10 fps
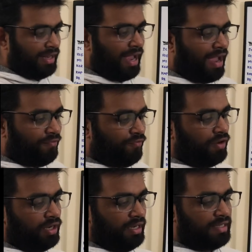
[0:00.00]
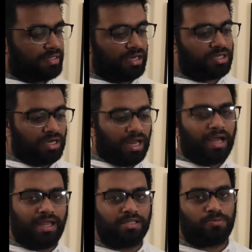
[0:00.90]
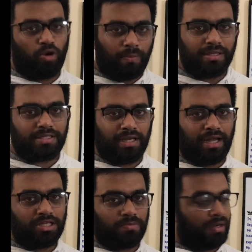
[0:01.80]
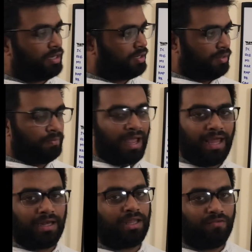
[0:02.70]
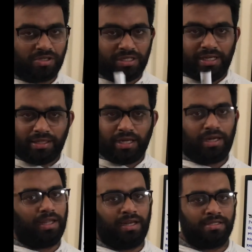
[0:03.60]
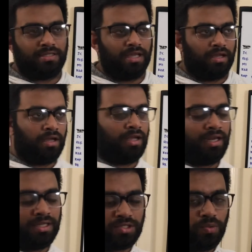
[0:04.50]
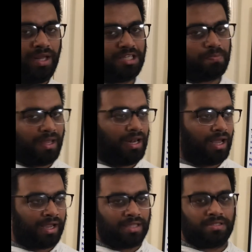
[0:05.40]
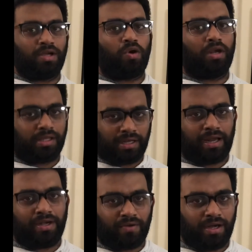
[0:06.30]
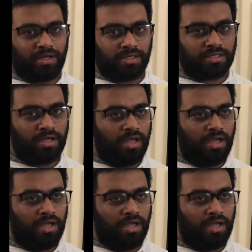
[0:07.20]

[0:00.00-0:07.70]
have word destruction against Mohammad Siraj, but man, he was lethal in his today's spell against the Kolkata Knight Riders,